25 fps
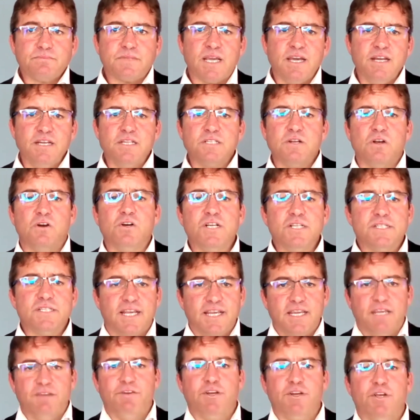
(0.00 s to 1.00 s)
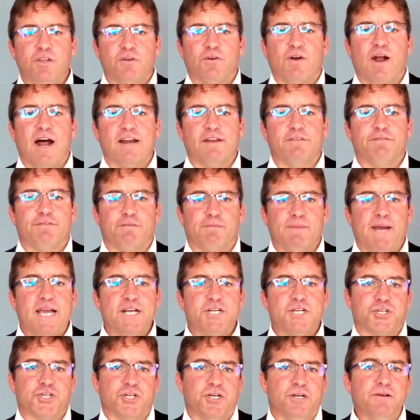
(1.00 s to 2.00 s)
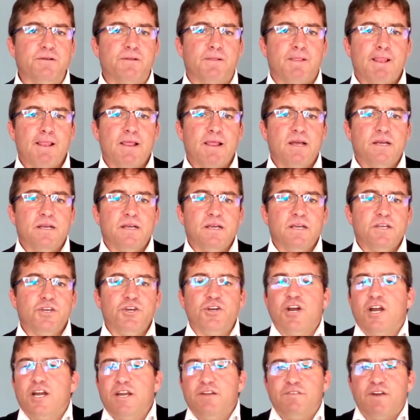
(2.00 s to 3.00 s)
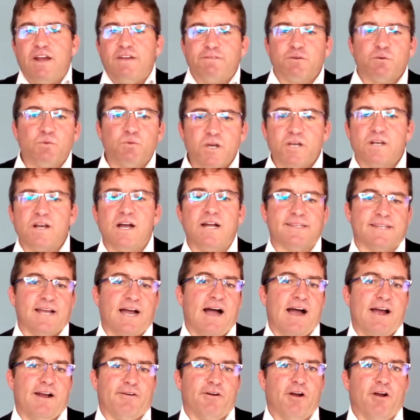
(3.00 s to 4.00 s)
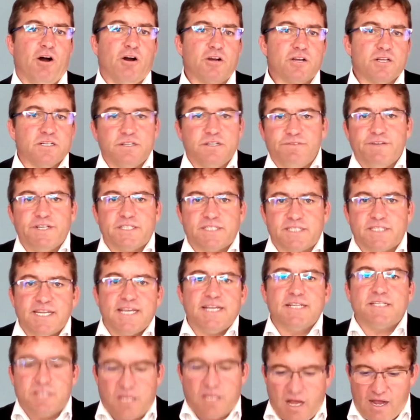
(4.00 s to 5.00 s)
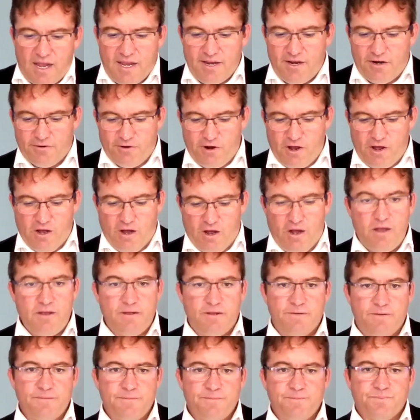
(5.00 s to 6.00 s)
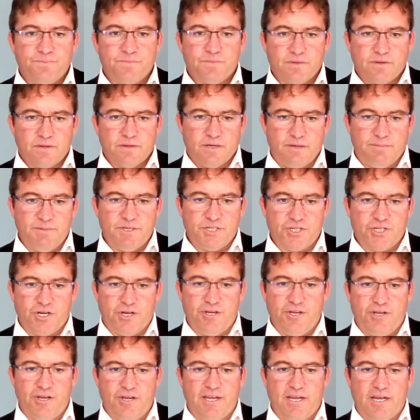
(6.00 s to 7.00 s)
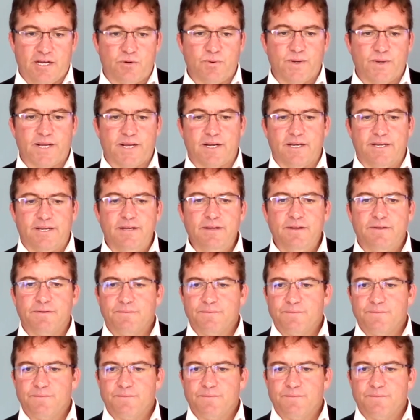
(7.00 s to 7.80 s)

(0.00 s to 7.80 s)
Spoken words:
and as long as they're giving you the right information, you don't even have to work out the IRR. Because if it says the IRR, let me show you here quickly,